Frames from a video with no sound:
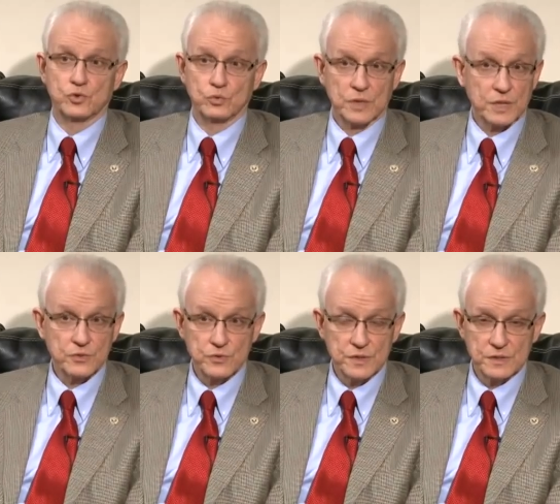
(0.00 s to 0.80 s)
two
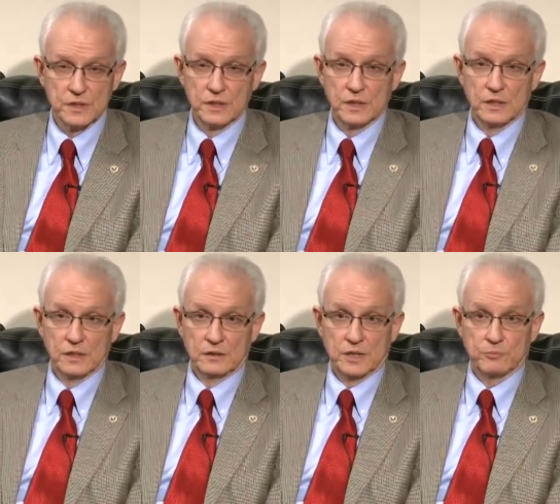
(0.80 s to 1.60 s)
countries
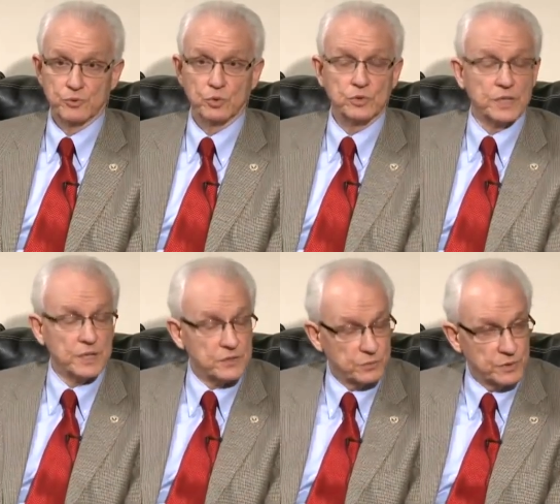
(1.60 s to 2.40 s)
that broke
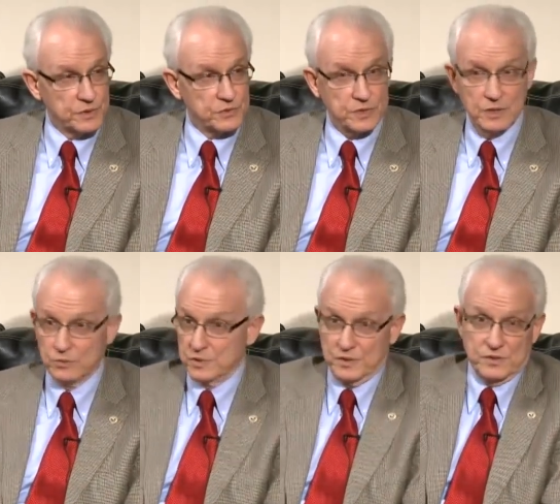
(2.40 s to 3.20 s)
ties with Israel,
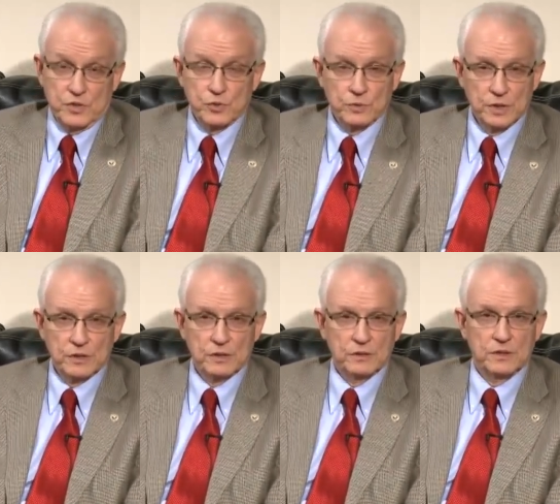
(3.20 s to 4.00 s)
which is
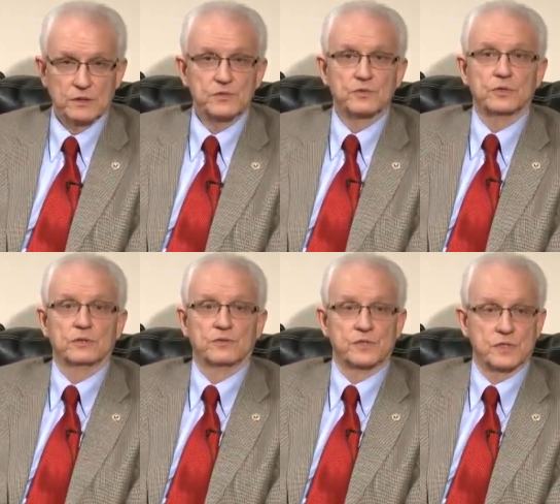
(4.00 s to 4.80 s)
unique in the history
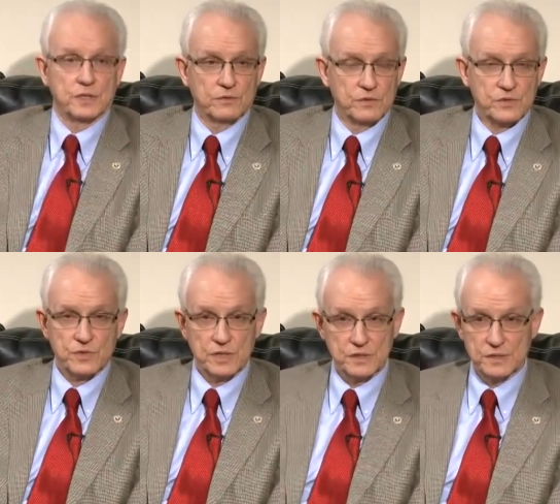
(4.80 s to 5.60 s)
of the state of
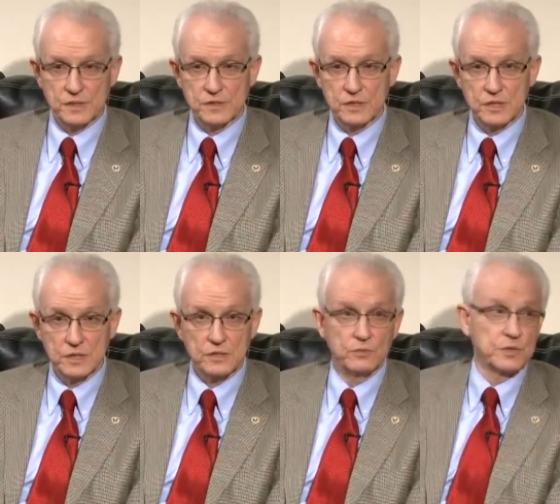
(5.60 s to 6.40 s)
Israel in 60
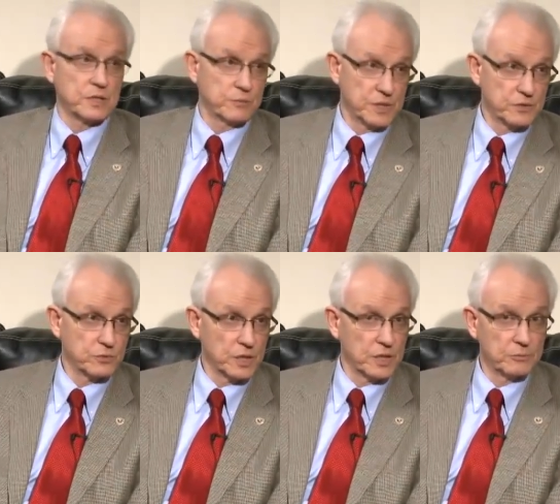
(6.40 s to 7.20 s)
years, which are
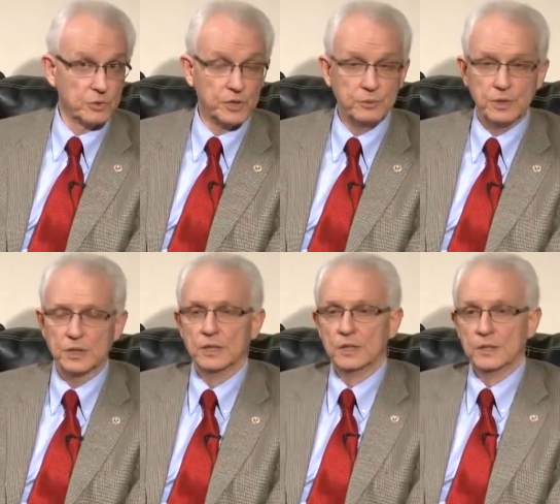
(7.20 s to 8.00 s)
Venezuela and
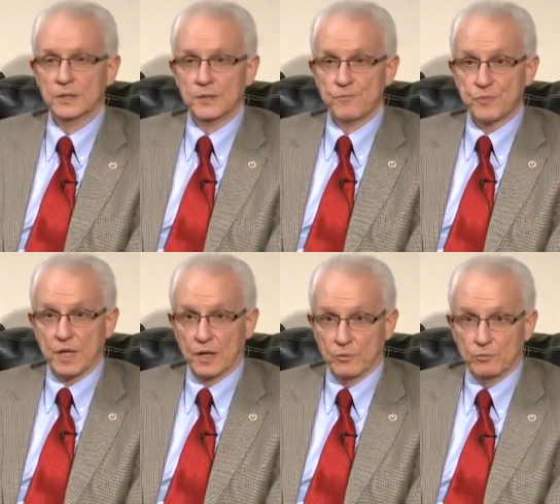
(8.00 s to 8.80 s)
Bolivia,
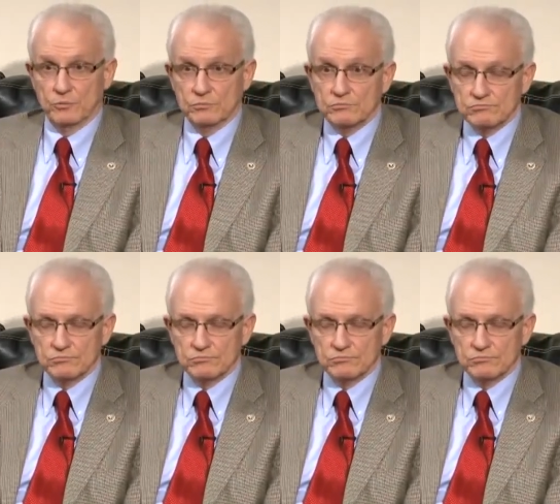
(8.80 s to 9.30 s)
and